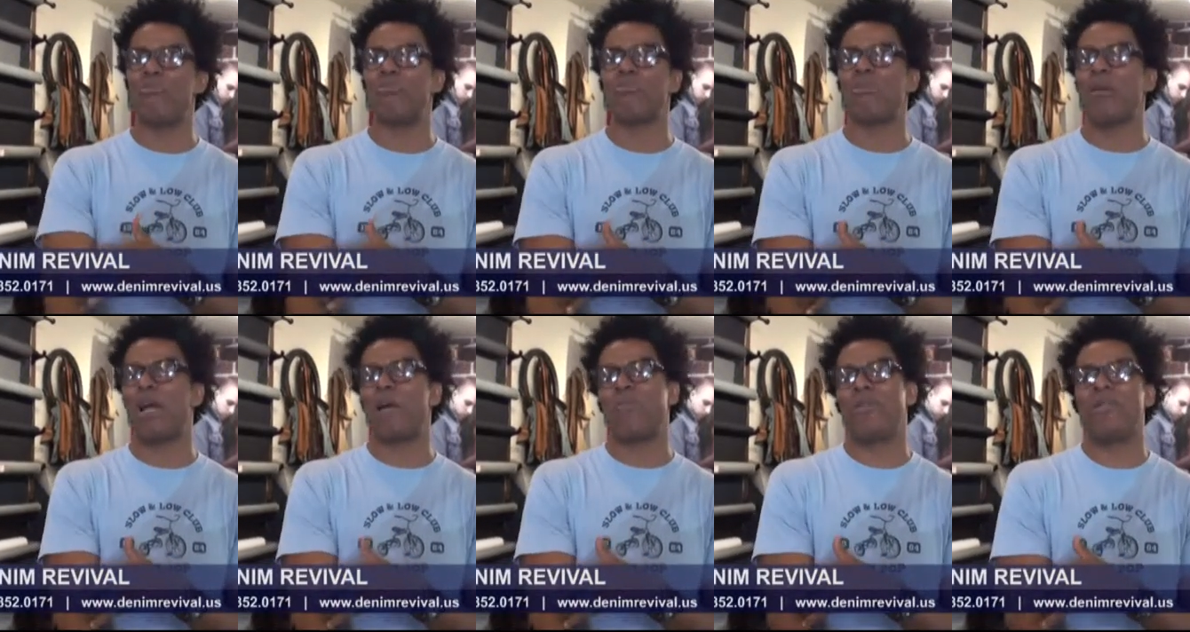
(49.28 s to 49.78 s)

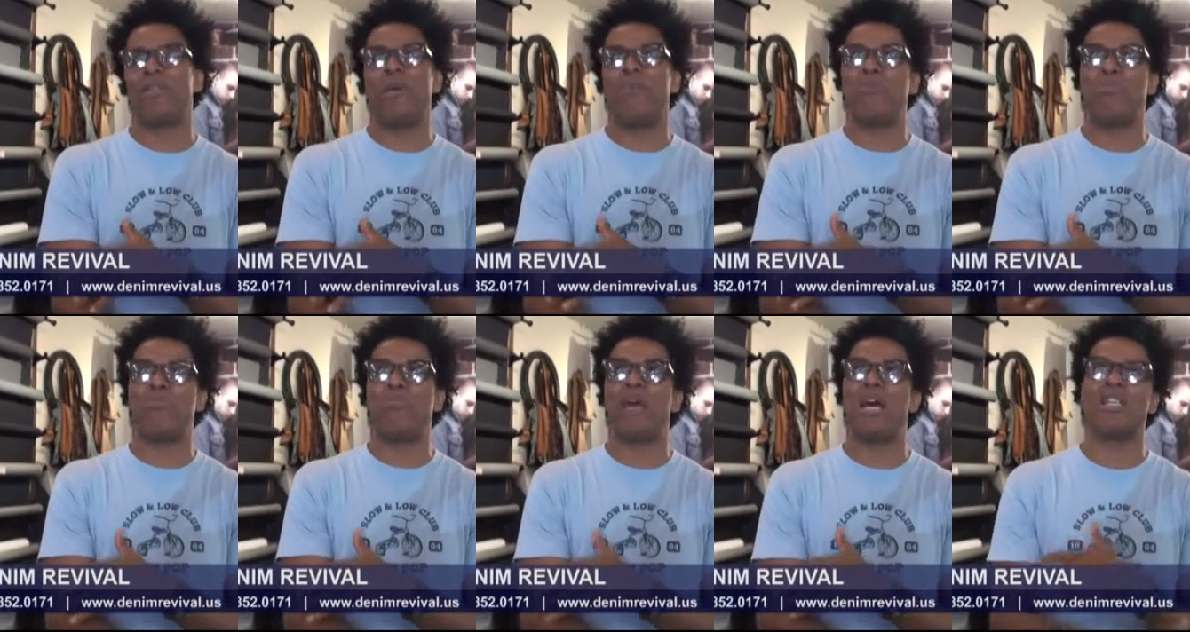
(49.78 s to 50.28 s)
probably the
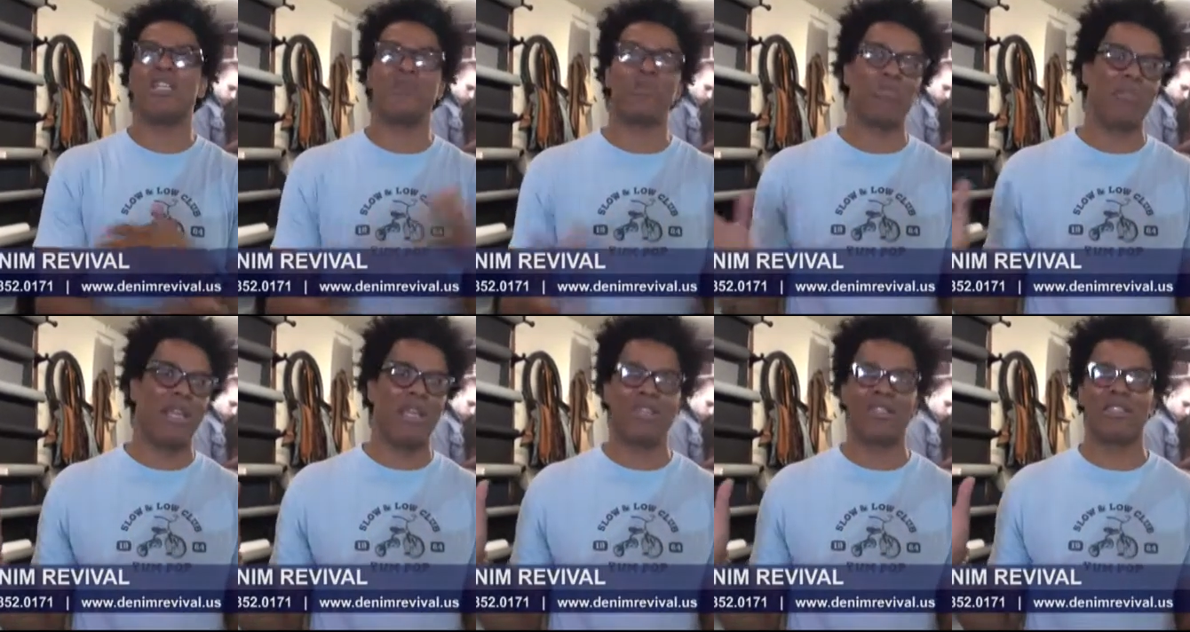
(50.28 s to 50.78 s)
best
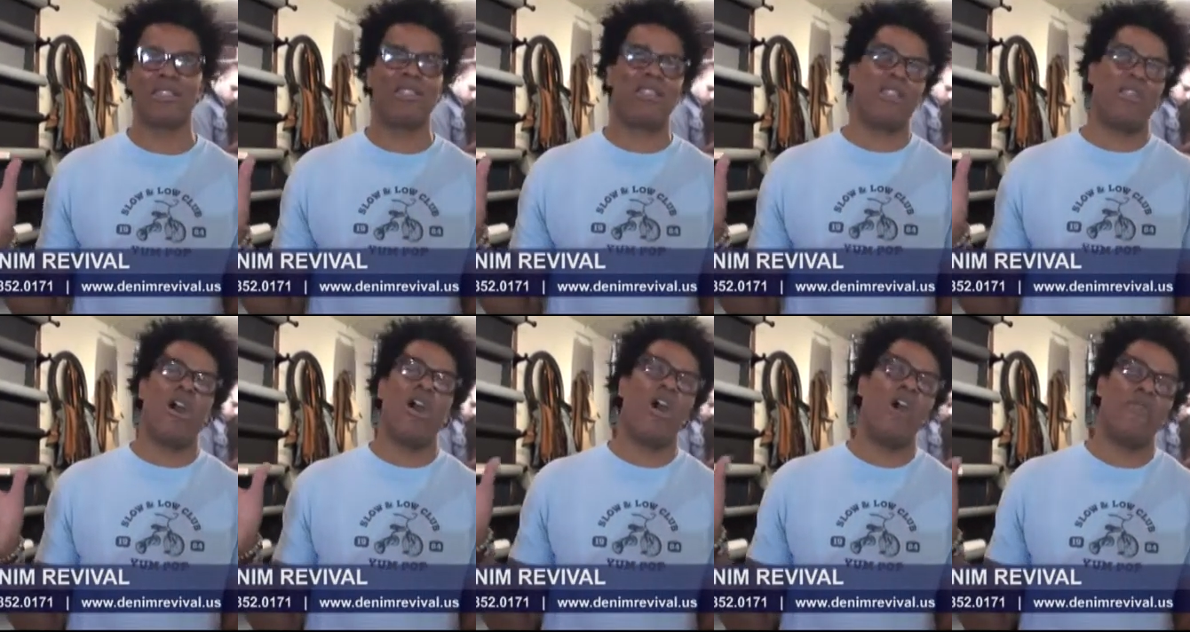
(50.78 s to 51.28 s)
place
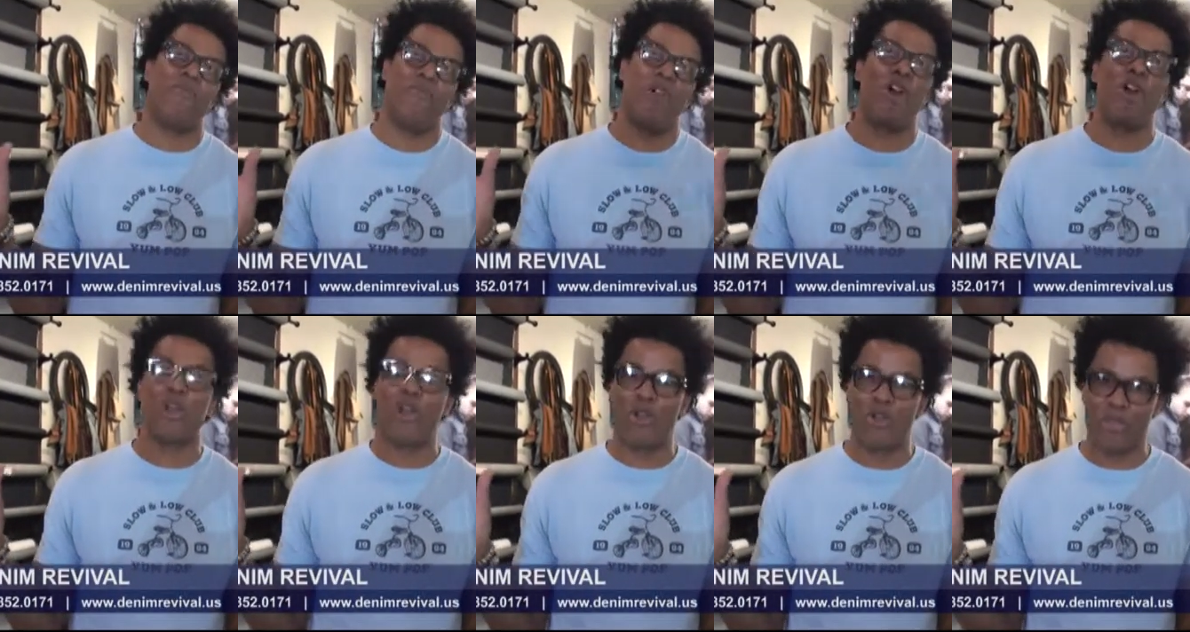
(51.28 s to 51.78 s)
that on
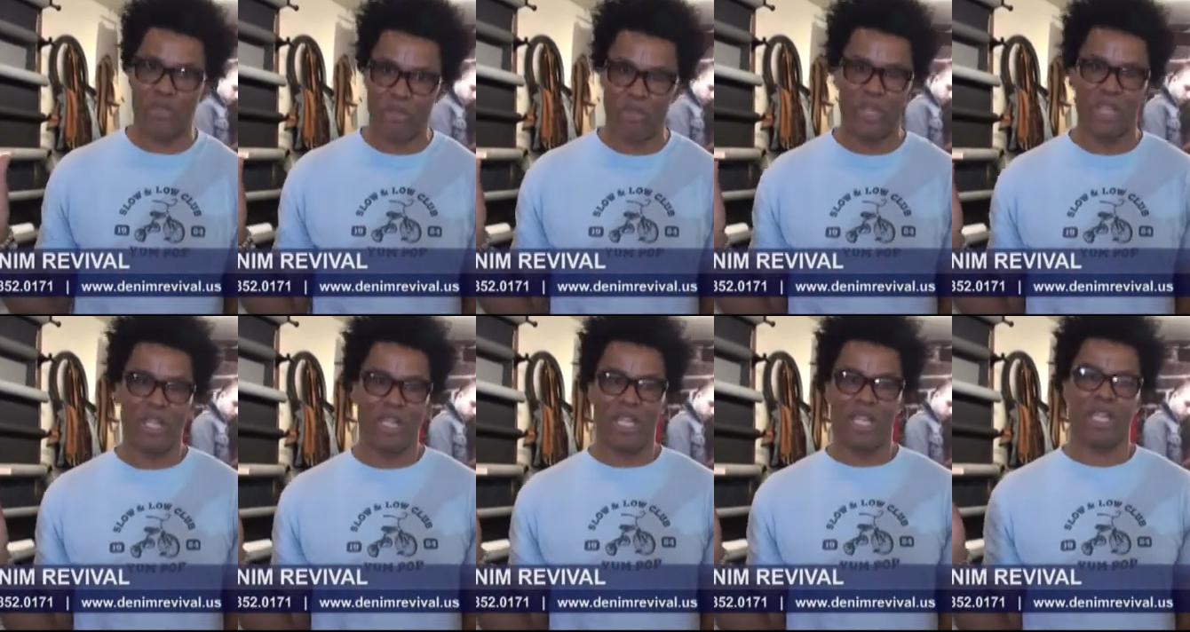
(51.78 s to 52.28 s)
earth
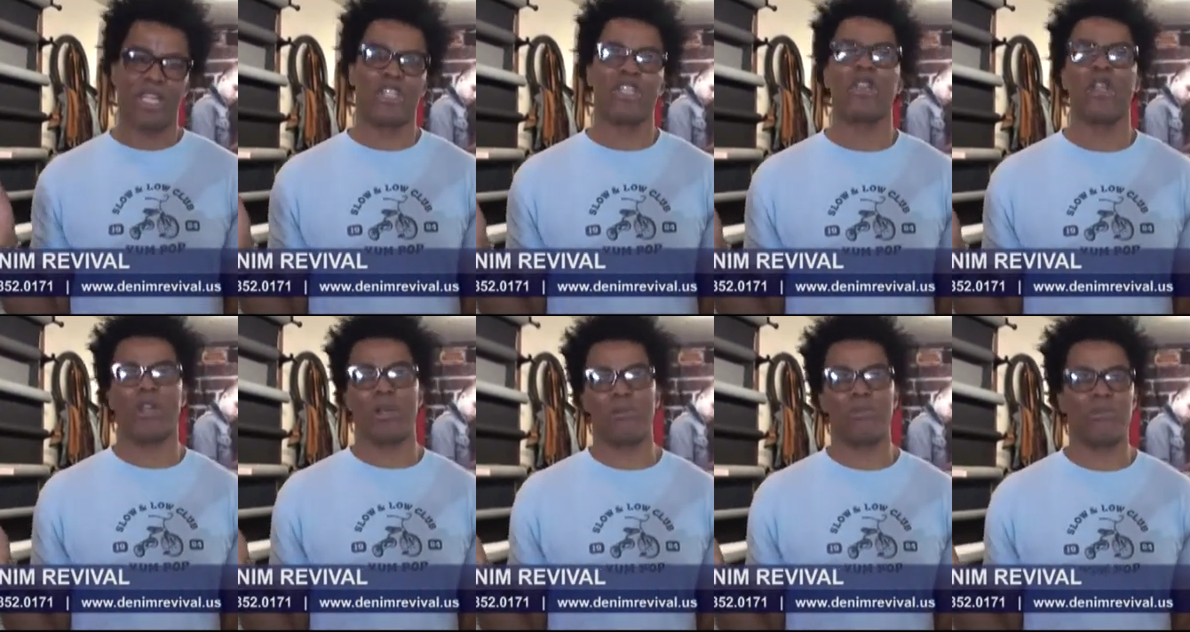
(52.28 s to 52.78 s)
in
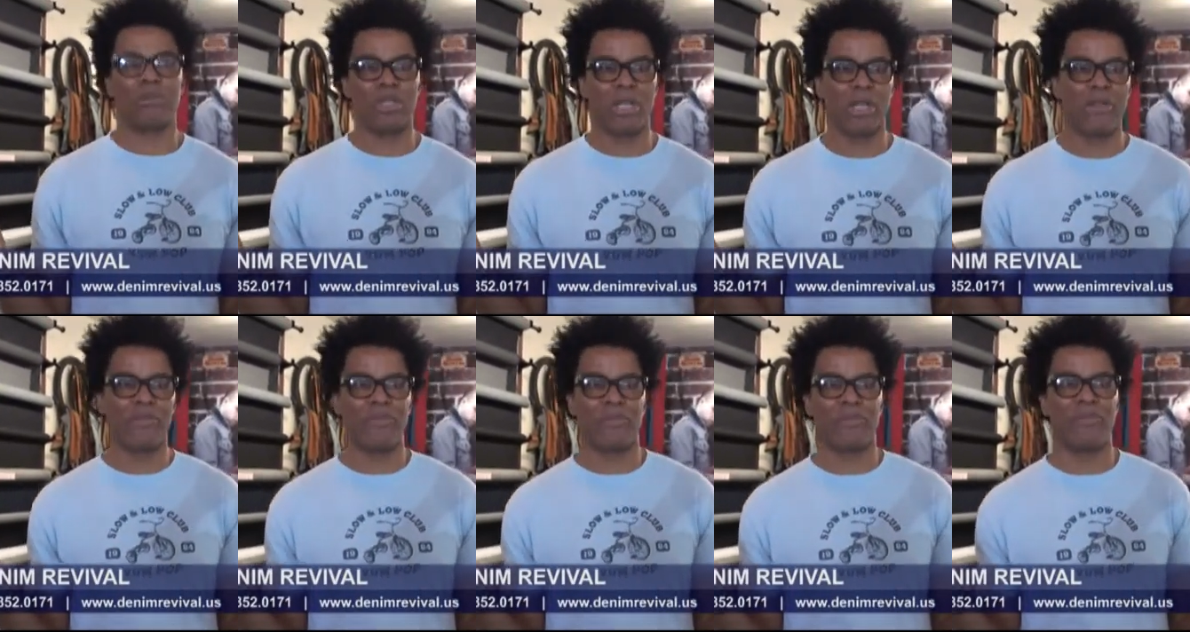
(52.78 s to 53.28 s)
terms
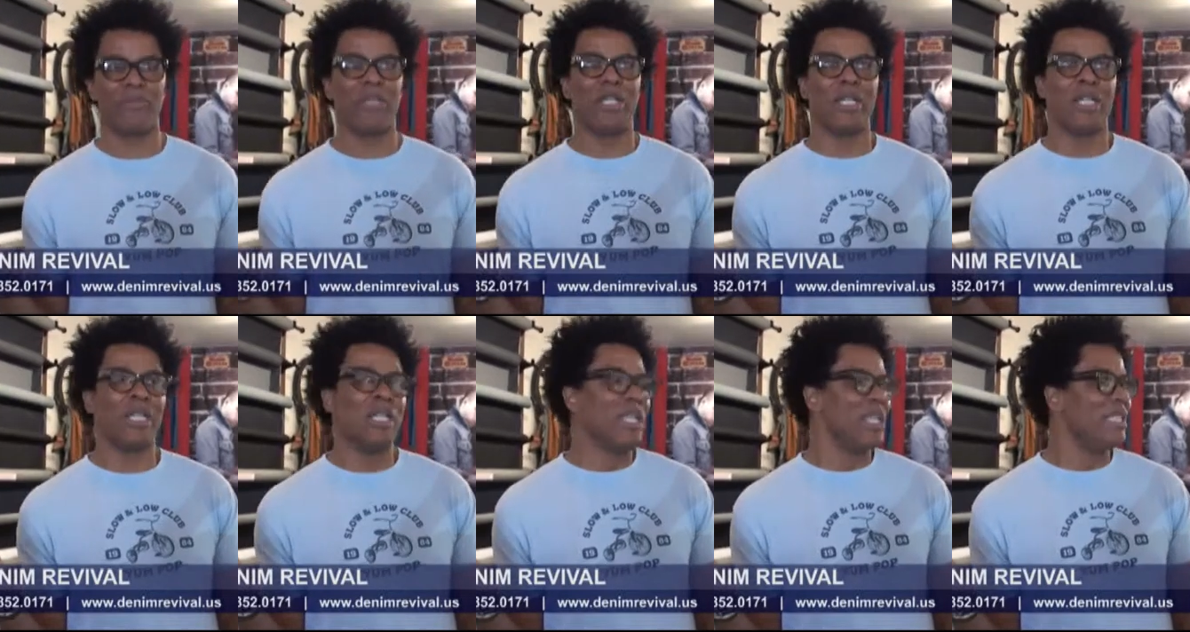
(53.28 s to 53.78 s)
of
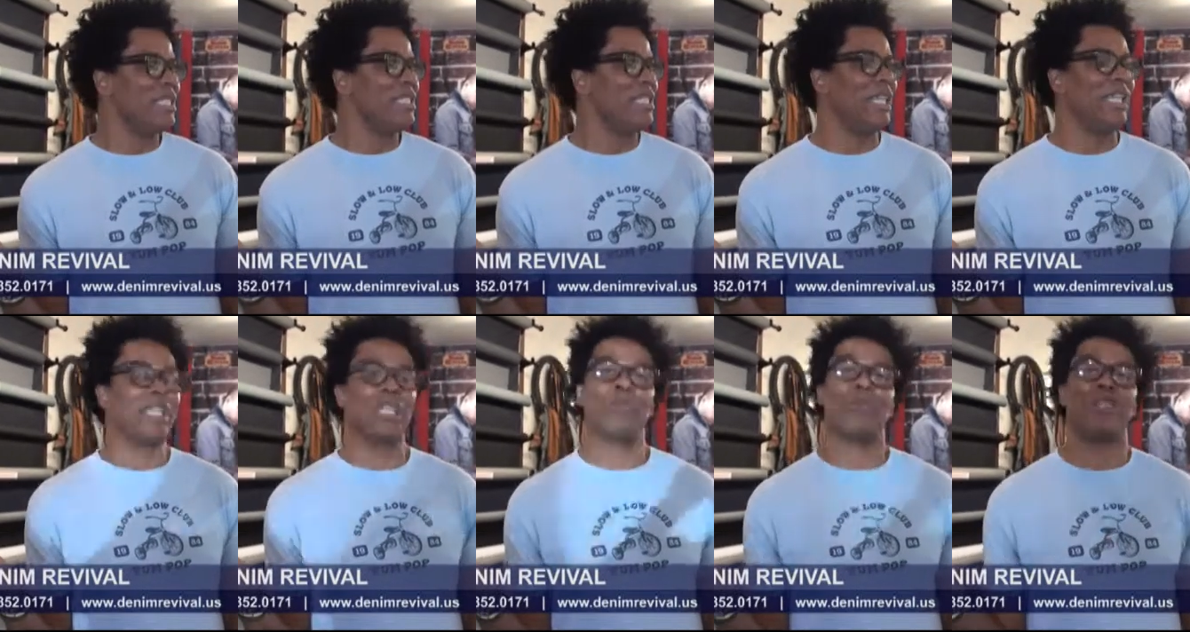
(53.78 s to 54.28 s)

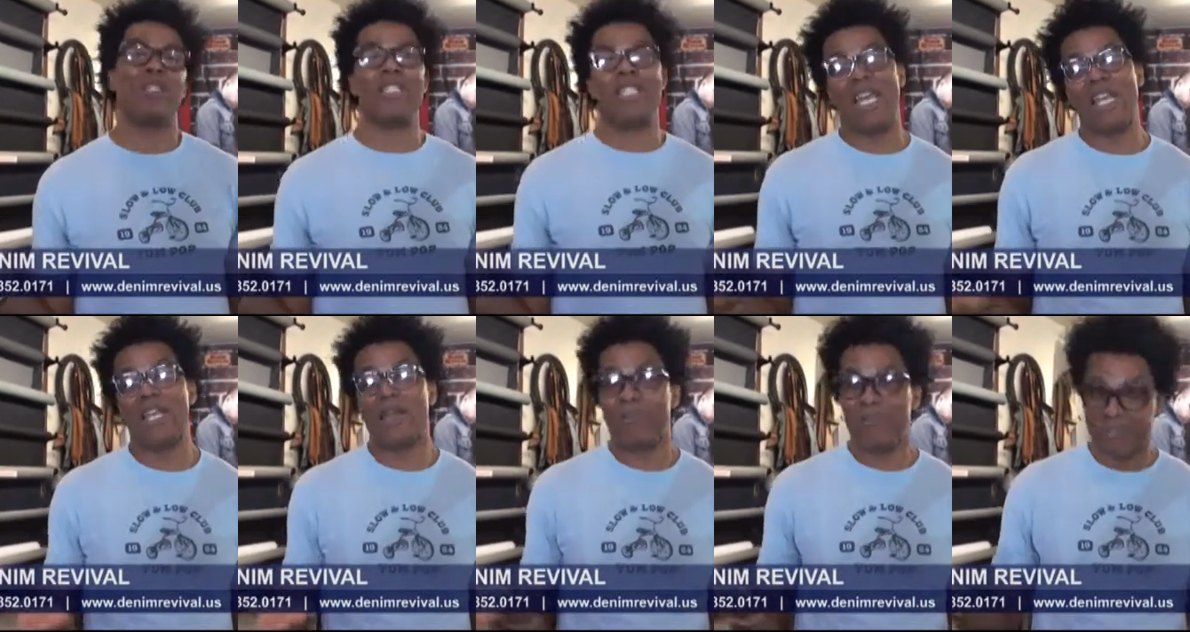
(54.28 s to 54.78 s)
dealing with
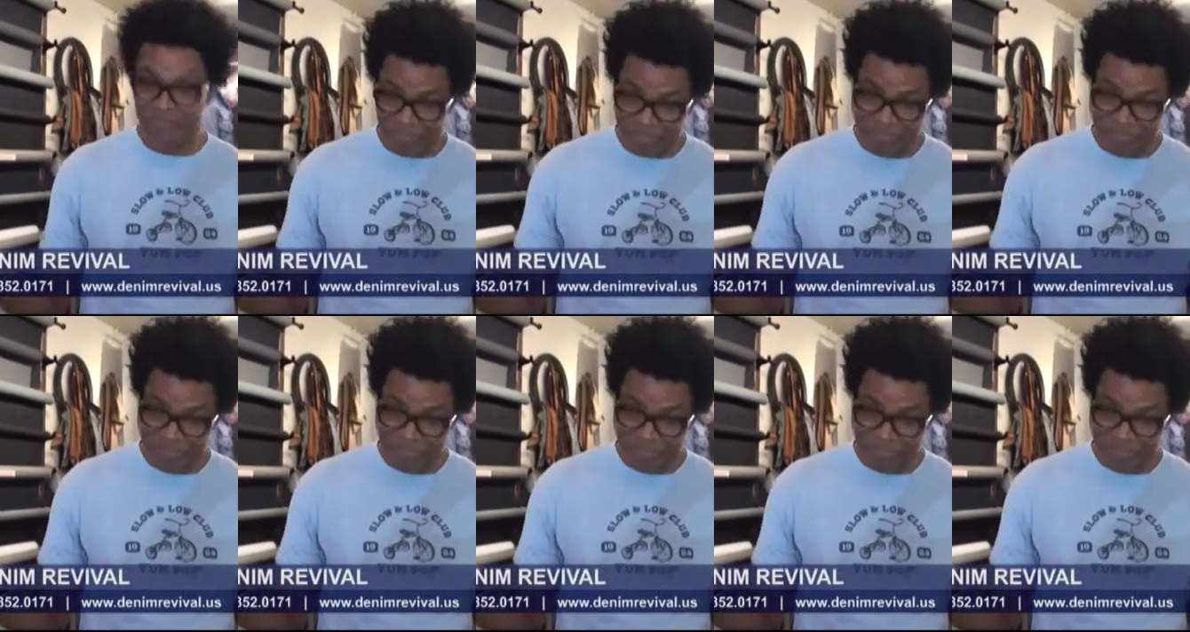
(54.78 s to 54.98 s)
denim.